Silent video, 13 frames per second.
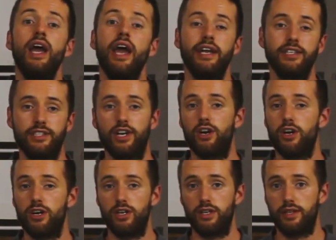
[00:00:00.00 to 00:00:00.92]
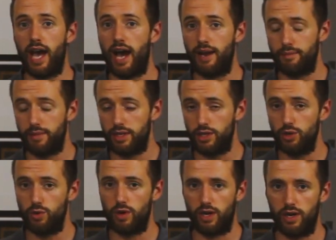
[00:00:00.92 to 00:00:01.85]
and turn that
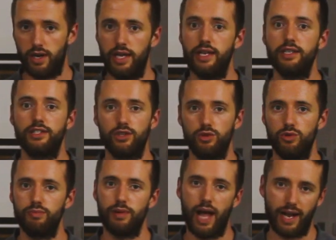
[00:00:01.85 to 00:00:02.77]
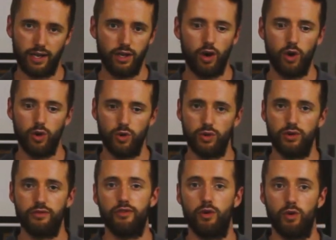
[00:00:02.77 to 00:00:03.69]
manure into black
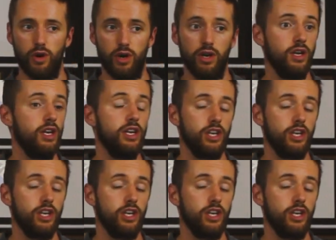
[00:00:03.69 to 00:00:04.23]
gold for